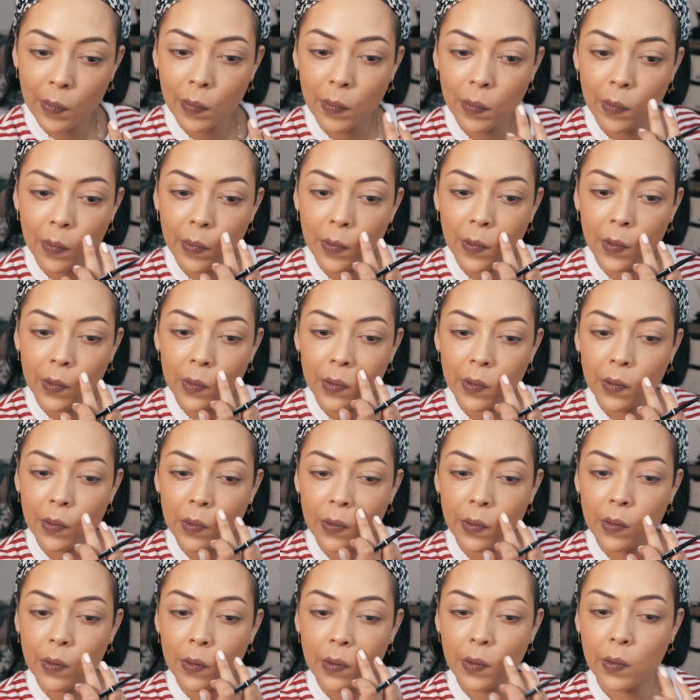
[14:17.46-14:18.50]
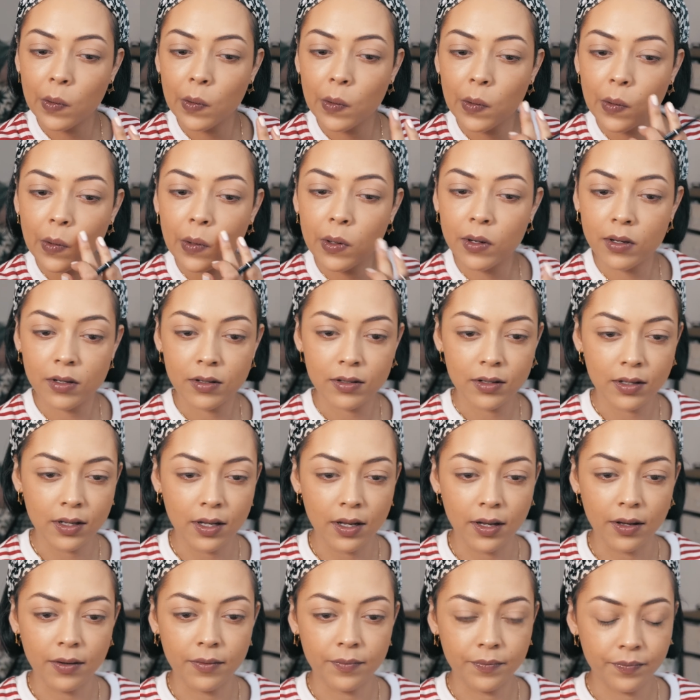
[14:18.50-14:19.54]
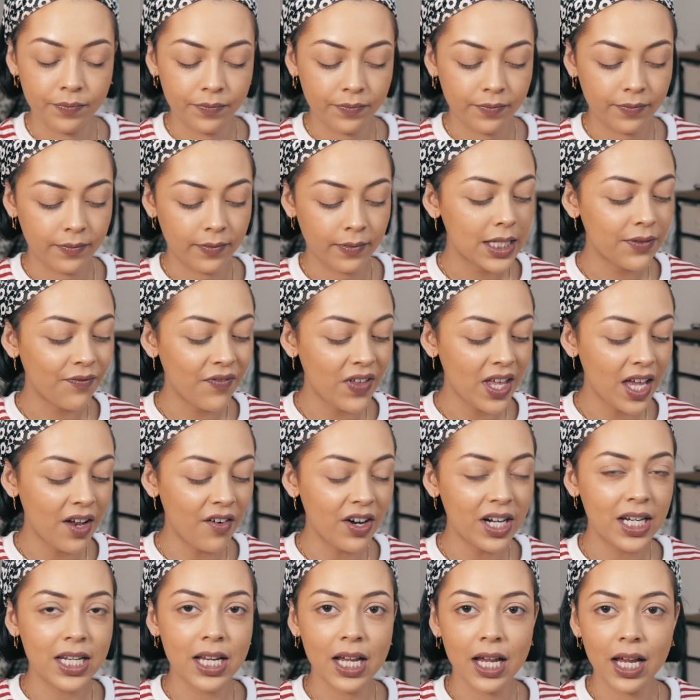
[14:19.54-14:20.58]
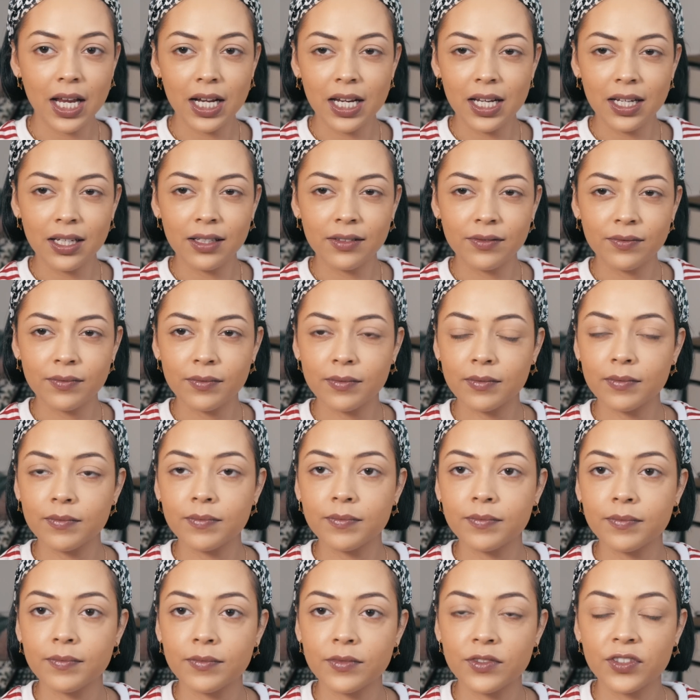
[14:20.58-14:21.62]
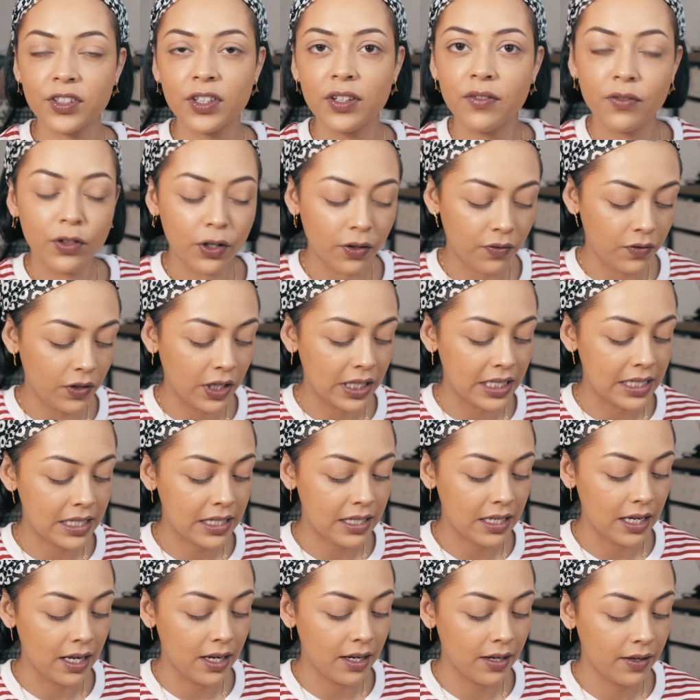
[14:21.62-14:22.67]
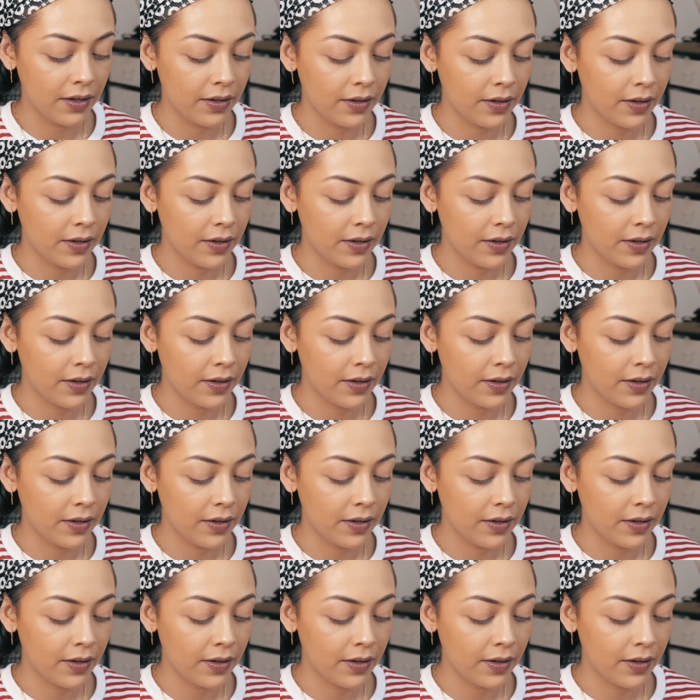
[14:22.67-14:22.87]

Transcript: And then just there. Very tiny. Don't even know if you can see it.